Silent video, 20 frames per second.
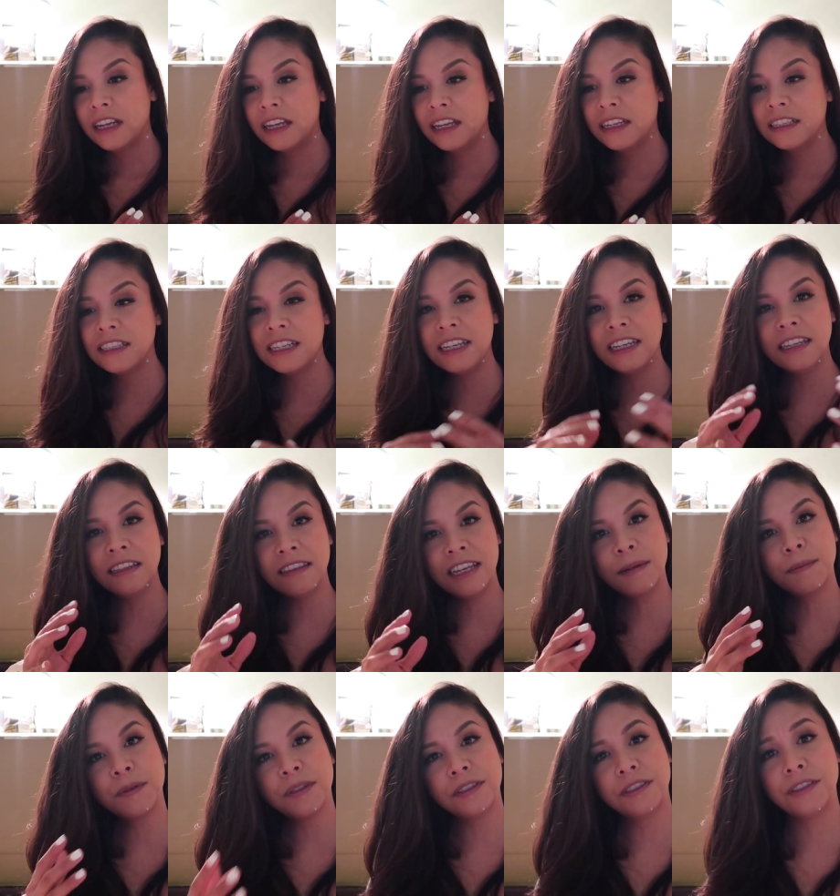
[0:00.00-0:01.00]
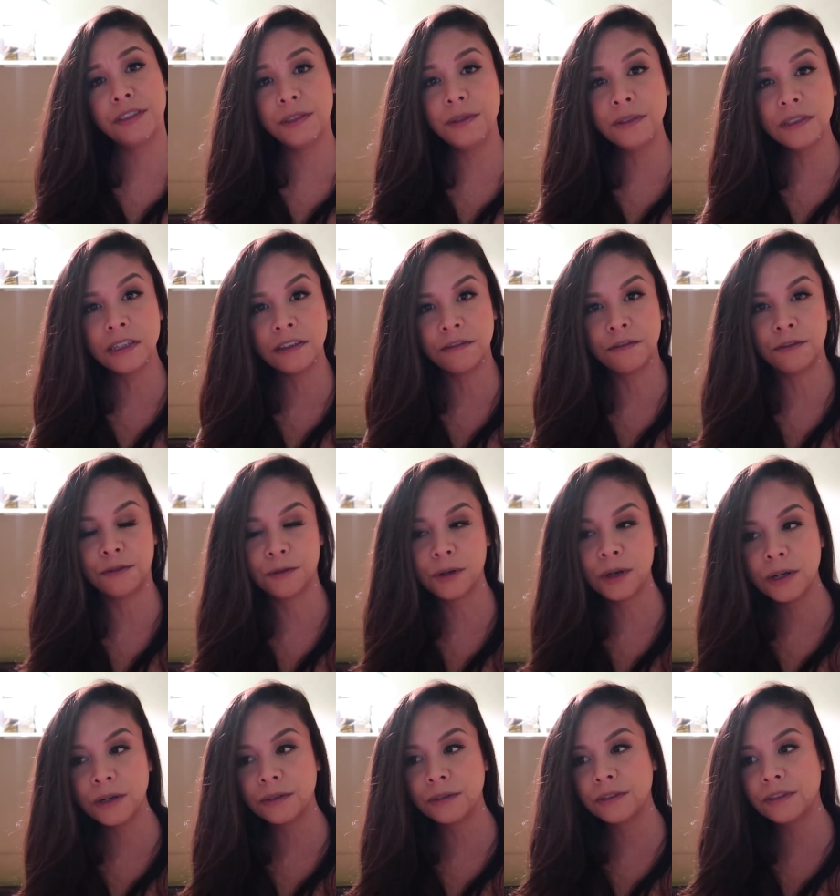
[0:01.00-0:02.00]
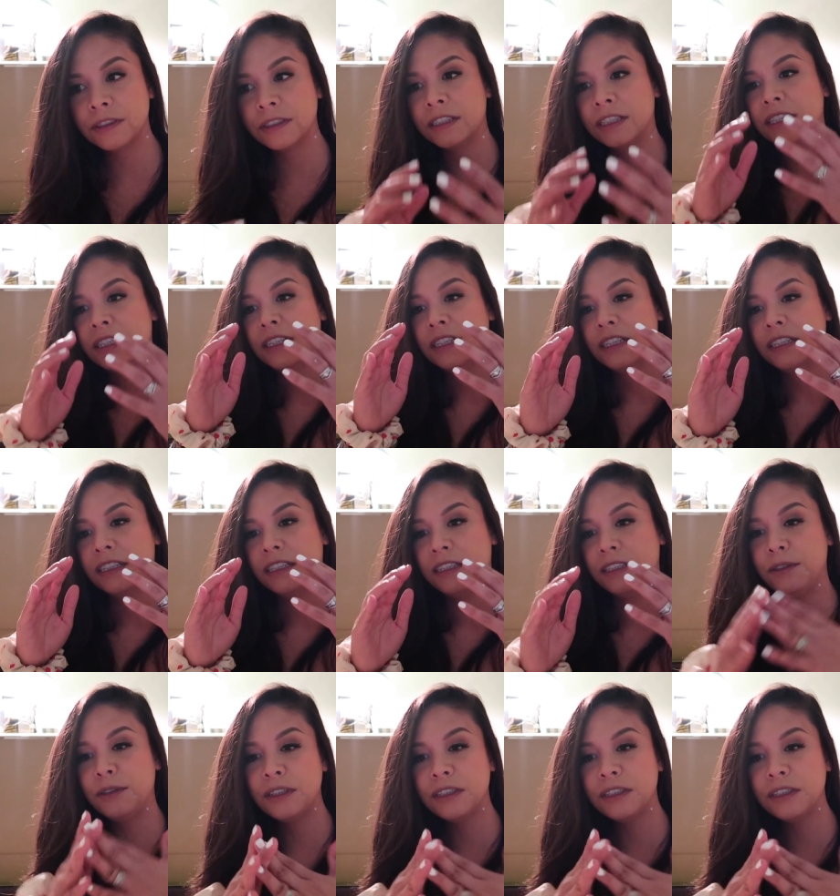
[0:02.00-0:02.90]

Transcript: and in that pursuit of growth, you